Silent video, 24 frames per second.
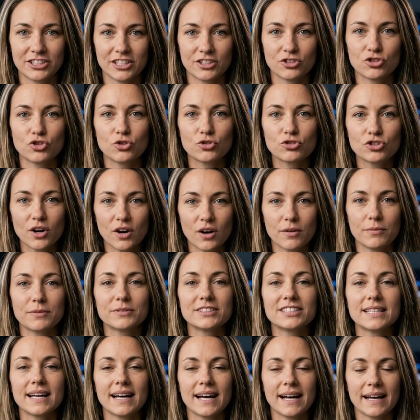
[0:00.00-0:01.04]
into
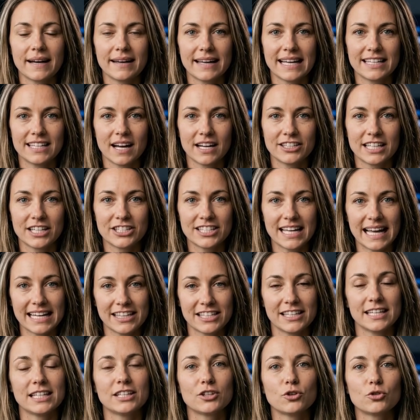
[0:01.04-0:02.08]
terms that are
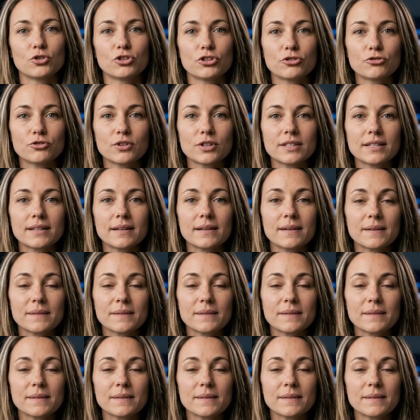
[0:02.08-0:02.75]
directly useful